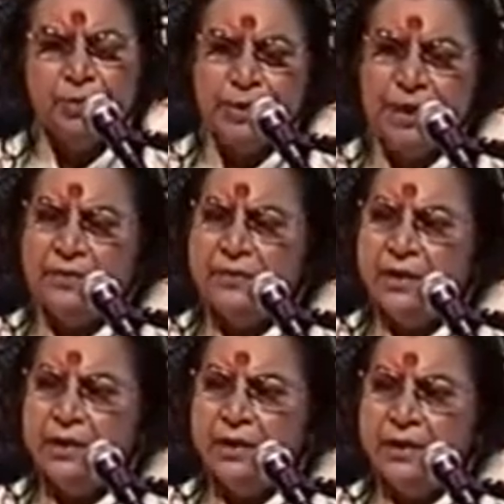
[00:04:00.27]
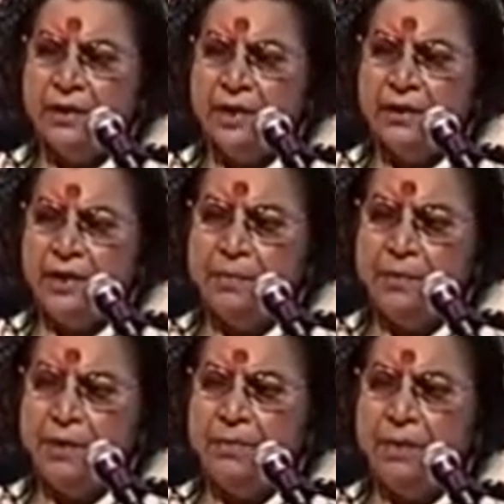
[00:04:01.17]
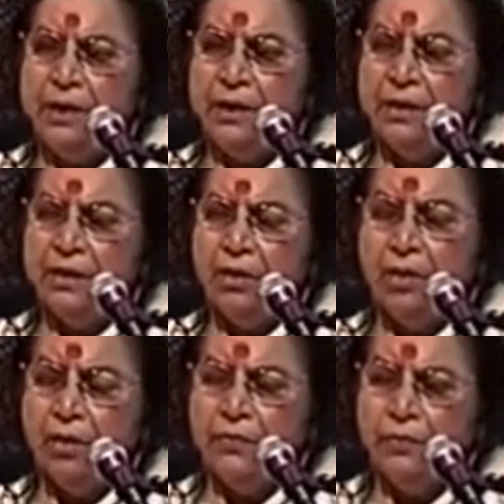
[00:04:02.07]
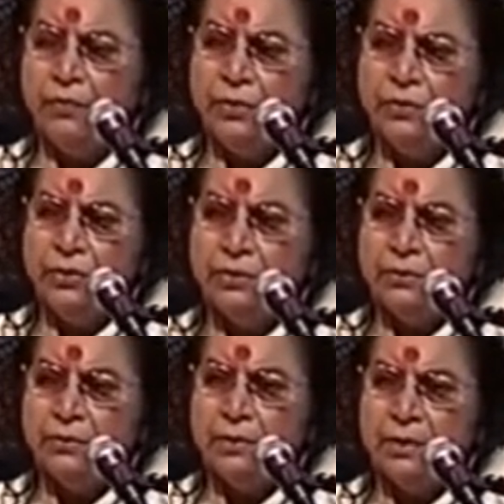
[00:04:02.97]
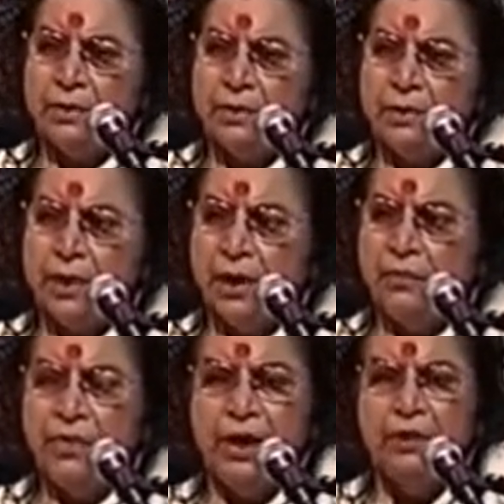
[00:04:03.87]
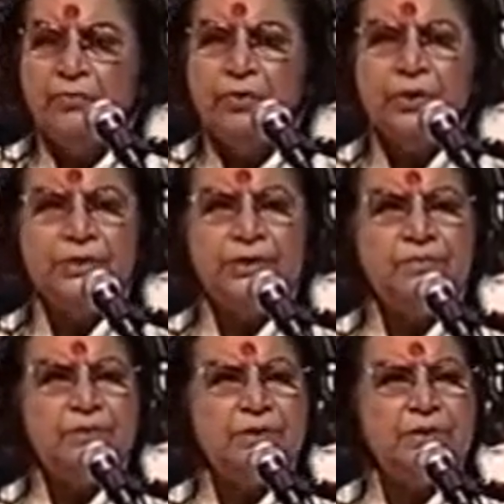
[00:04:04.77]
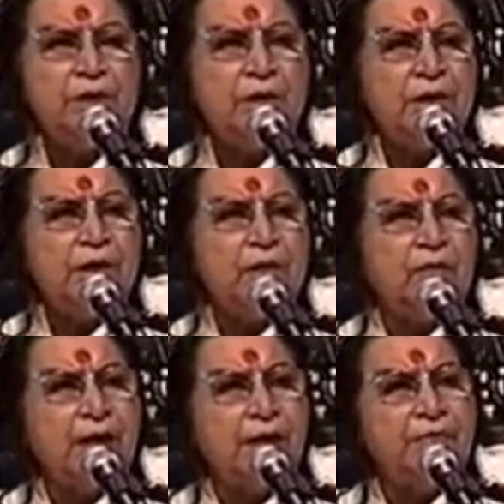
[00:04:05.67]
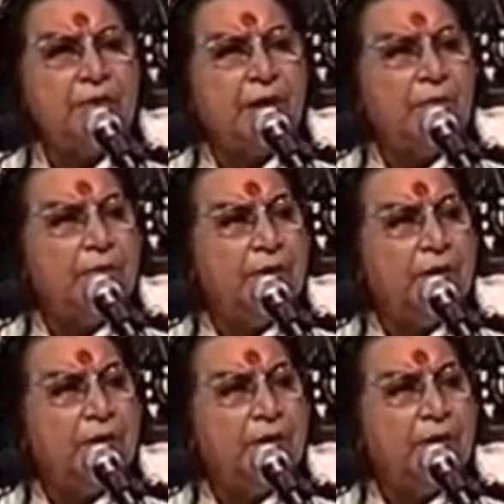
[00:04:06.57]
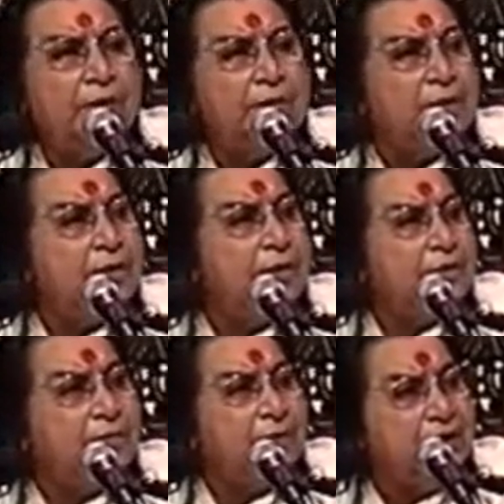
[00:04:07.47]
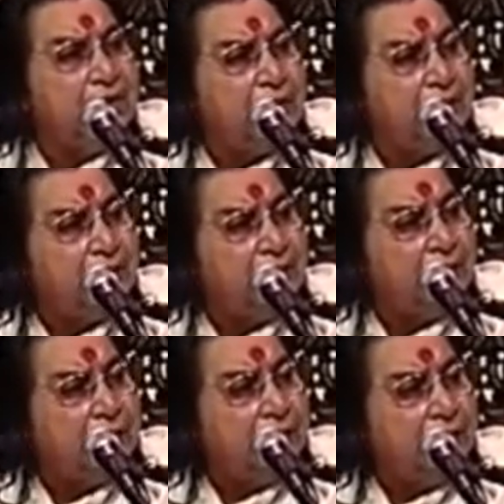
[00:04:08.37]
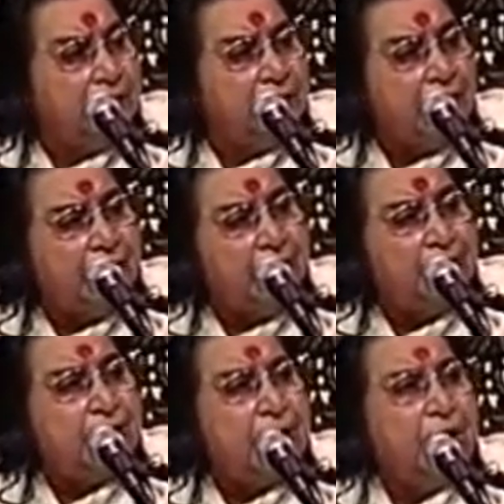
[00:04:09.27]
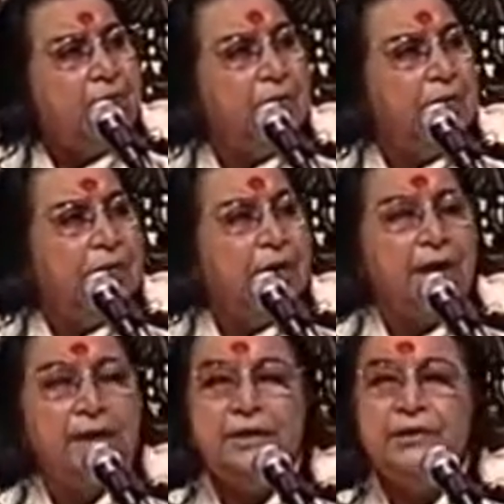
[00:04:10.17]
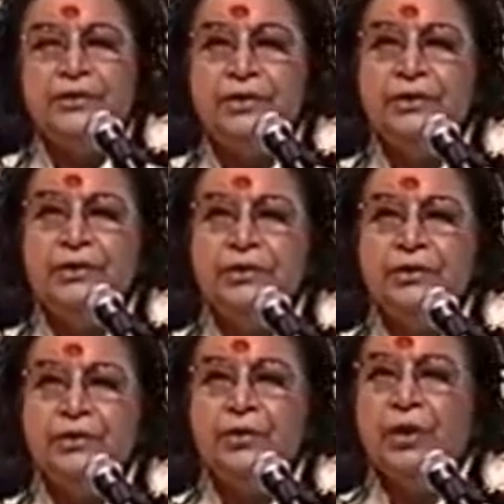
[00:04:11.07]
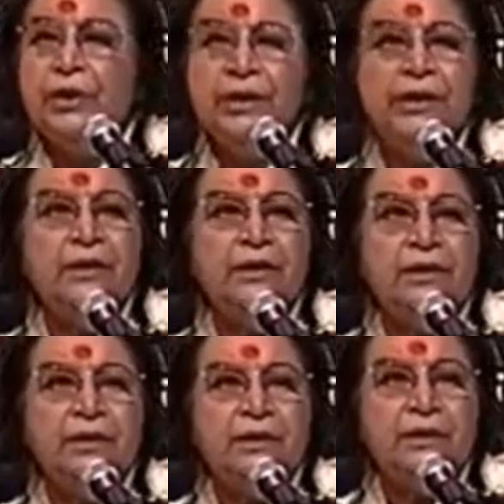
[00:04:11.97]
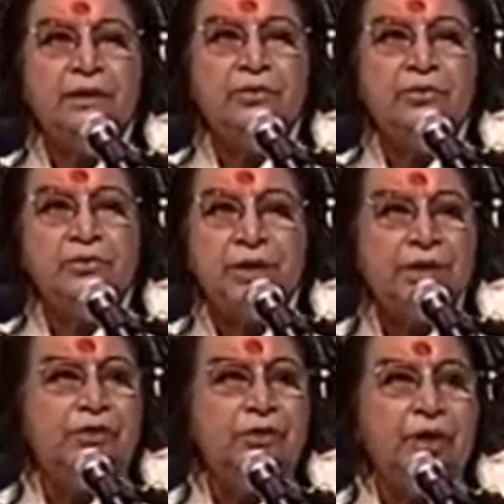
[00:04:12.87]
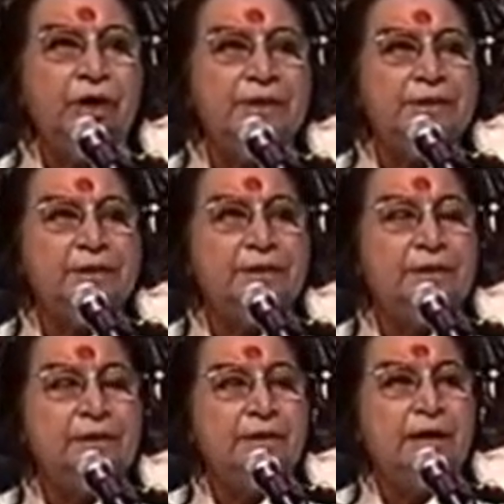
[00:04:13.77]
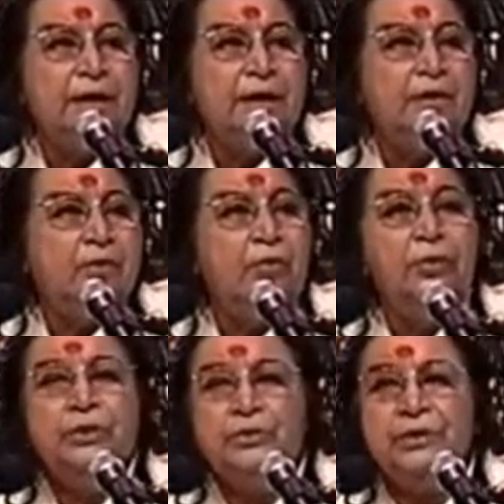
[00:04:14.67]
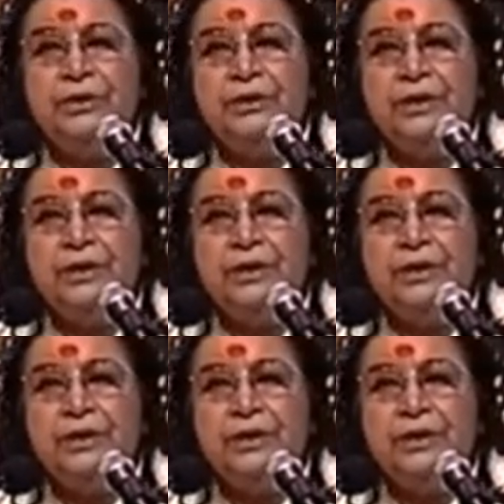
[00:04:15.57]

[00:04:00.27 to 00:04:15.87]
beings at the epitome of evolution. And we have to achieve this in our lifetime. It is such a tremendous luck that at this time, at this juncture, you are here. You should get your realization and grow into it.